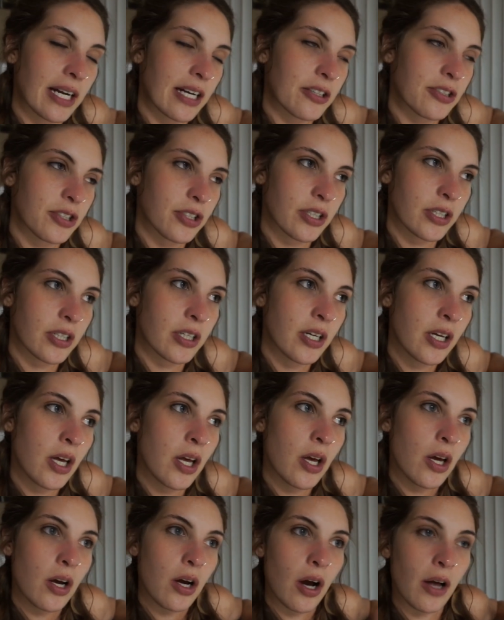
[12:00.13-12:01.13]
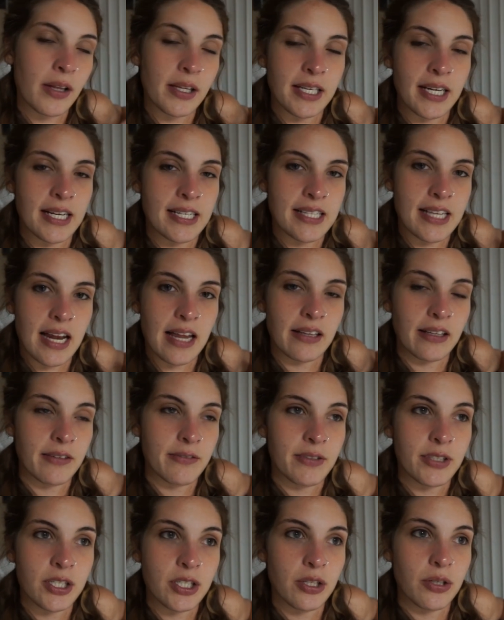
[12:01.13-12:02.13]
counter on the days that I
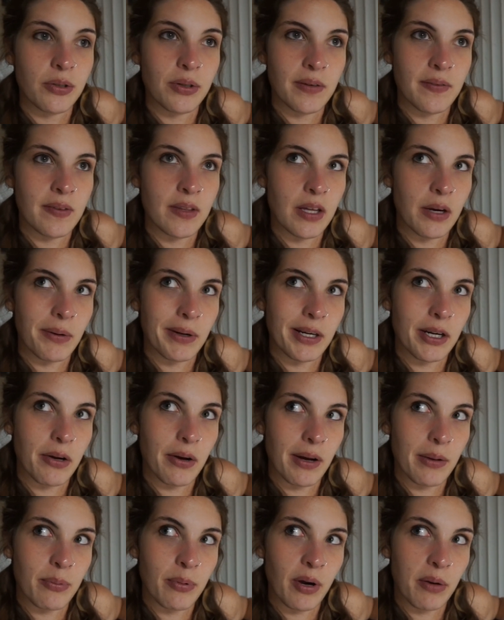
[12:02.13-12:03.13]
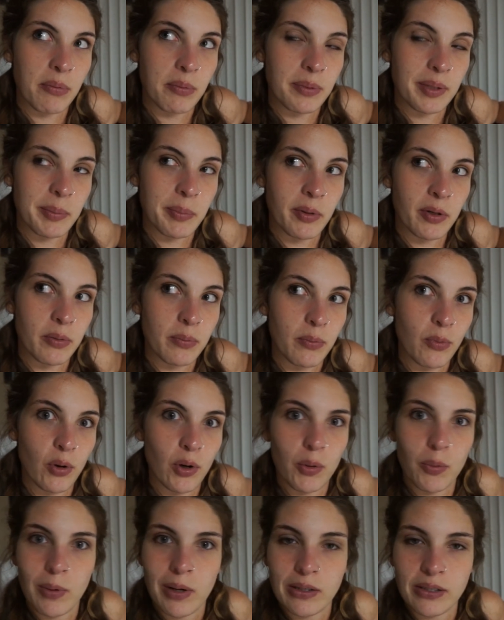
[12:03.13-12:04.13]
lift too, even though I know I probably burn more
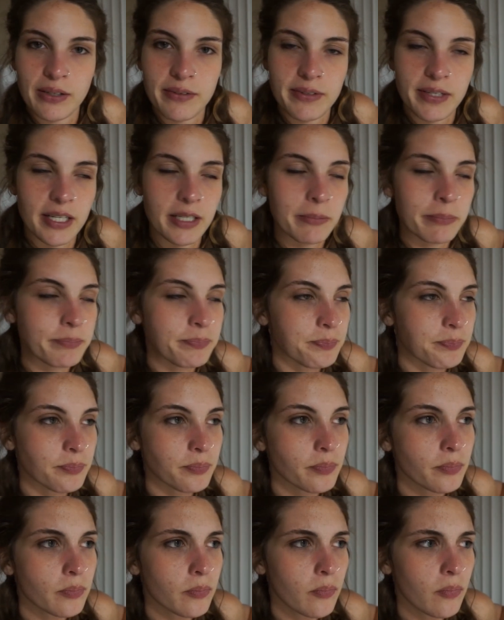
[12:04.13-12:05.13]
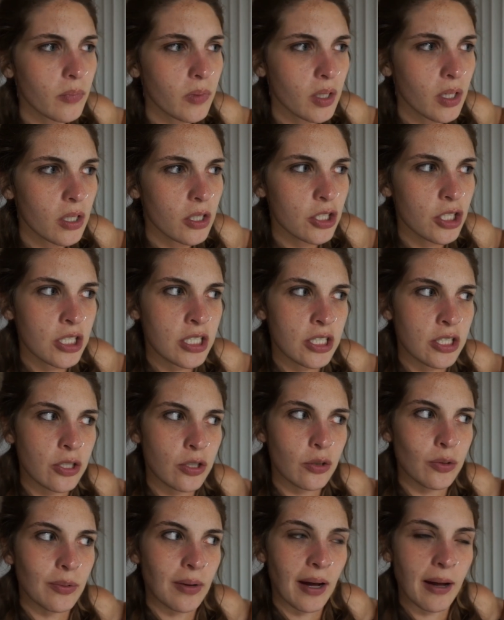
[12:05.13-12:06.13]
while lifting, just
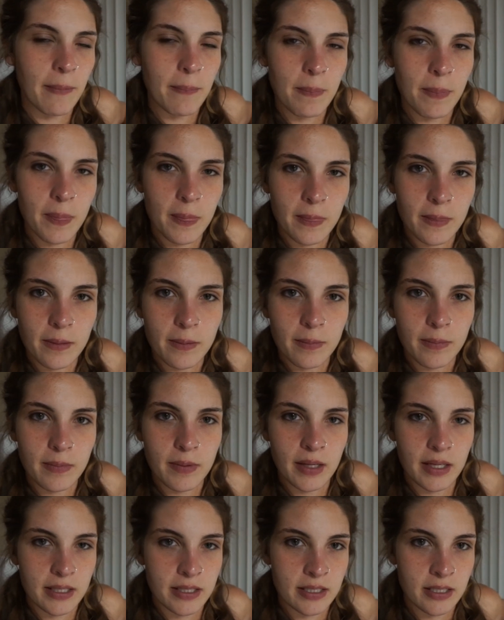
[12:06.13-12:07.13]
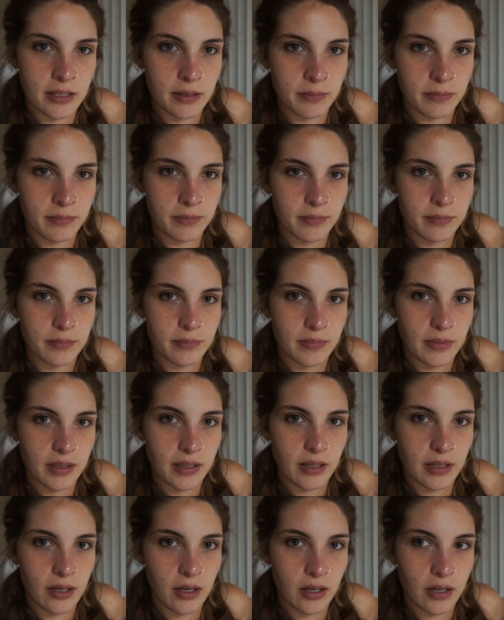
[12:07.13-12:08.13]
to get some
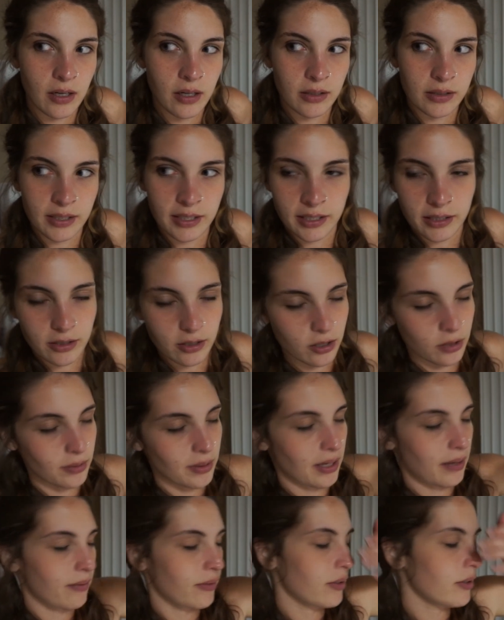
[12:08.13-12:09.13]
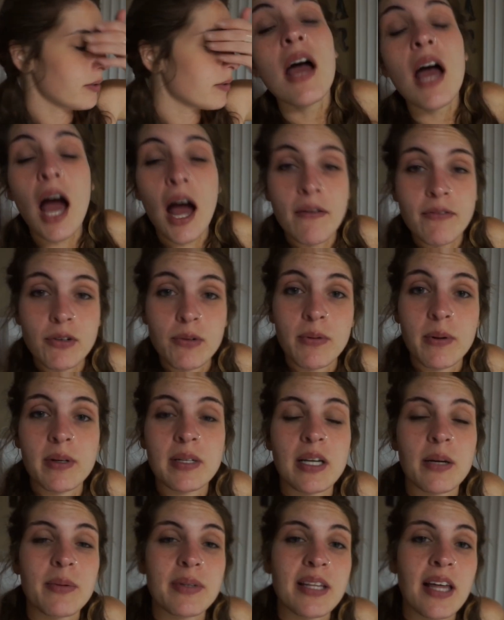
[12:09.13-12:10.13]
on there or whatever. After we were
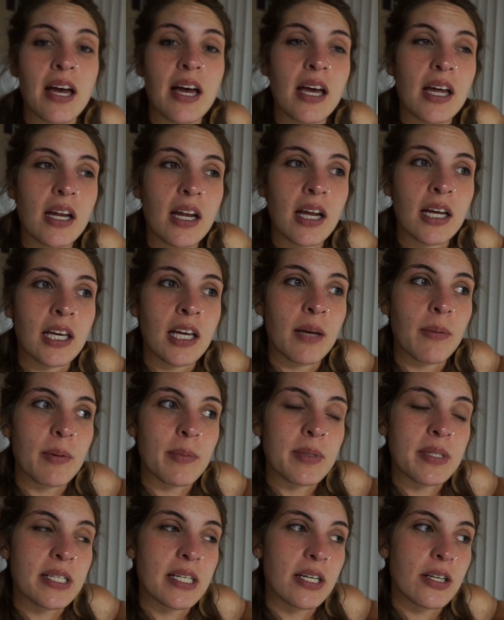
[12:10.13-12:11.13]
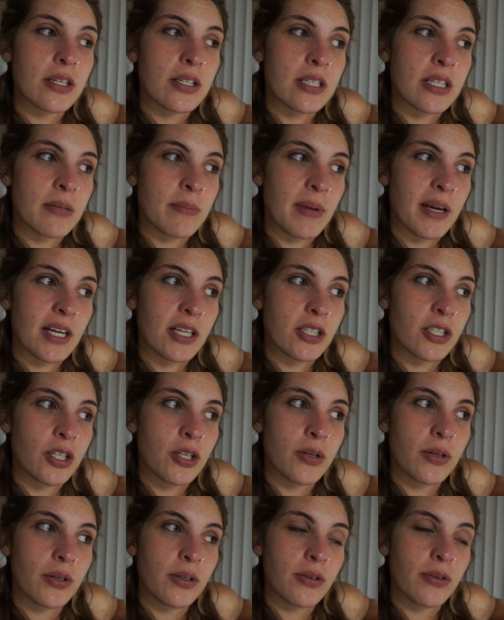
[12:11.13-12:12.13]
done with that, I came upstairs and made
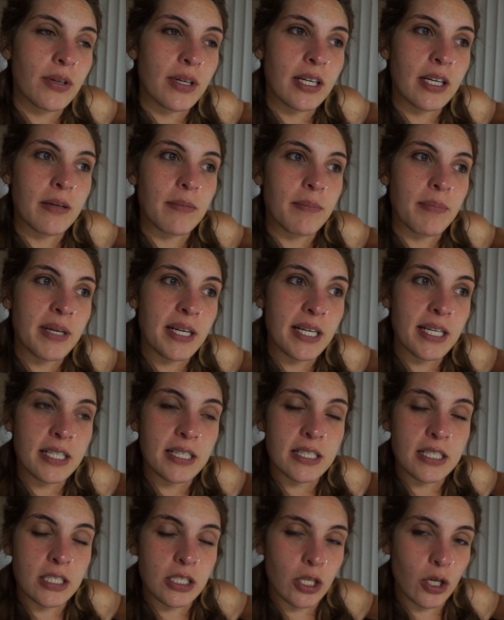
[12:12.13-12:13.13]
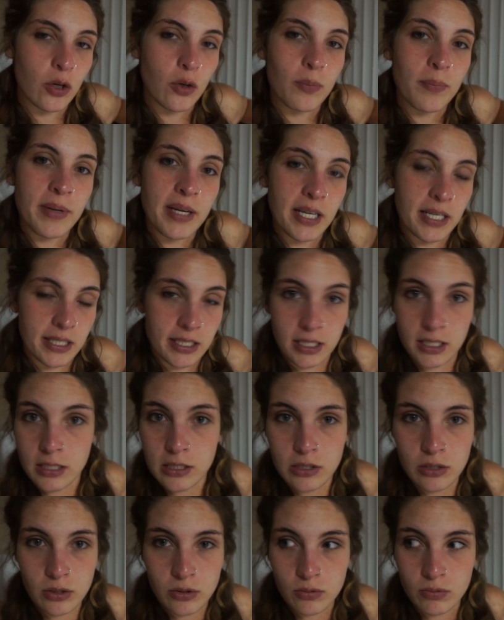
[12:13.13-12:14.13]
2-ingredient pizza dough
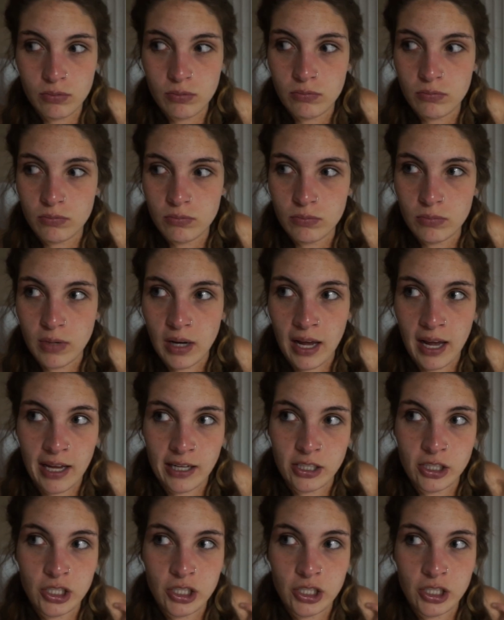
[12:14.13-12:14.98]
pizzas. I had